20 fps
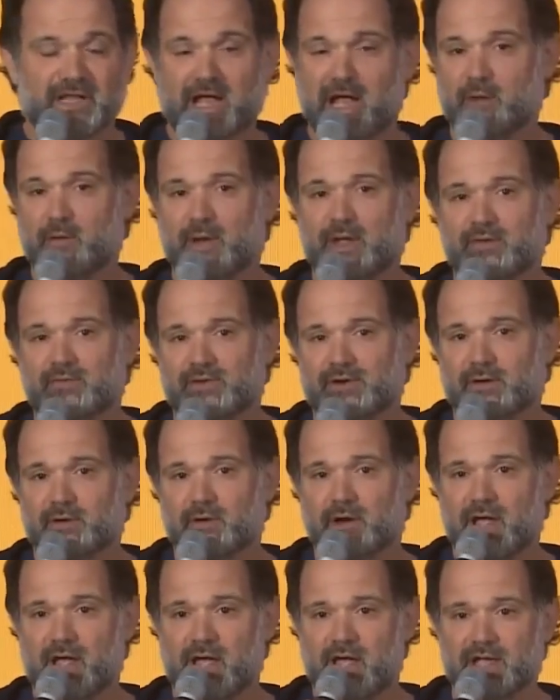However,
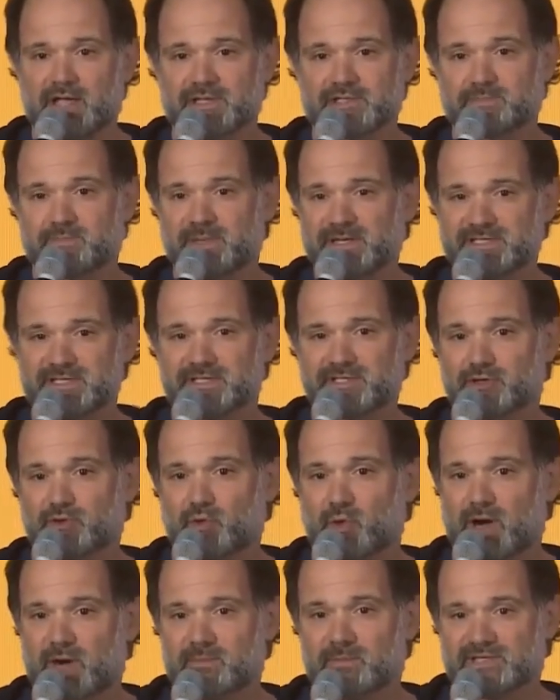as business
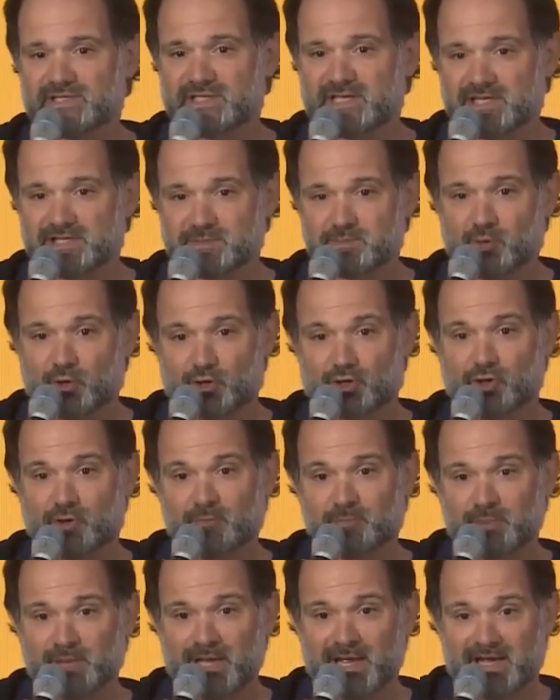requirements get more
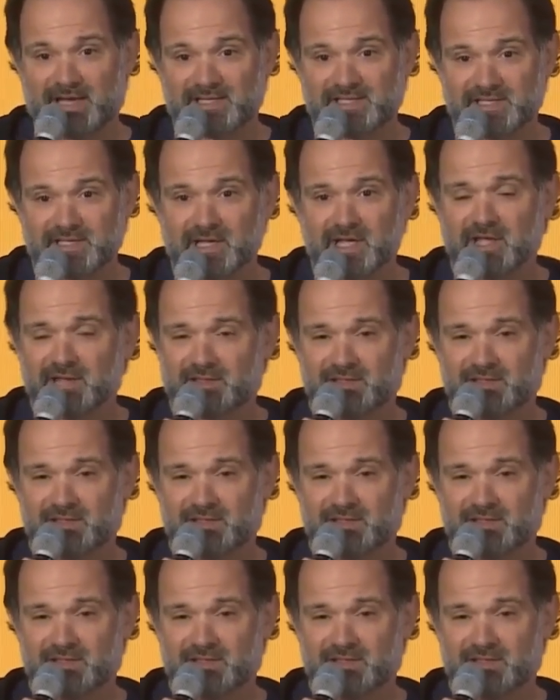complex,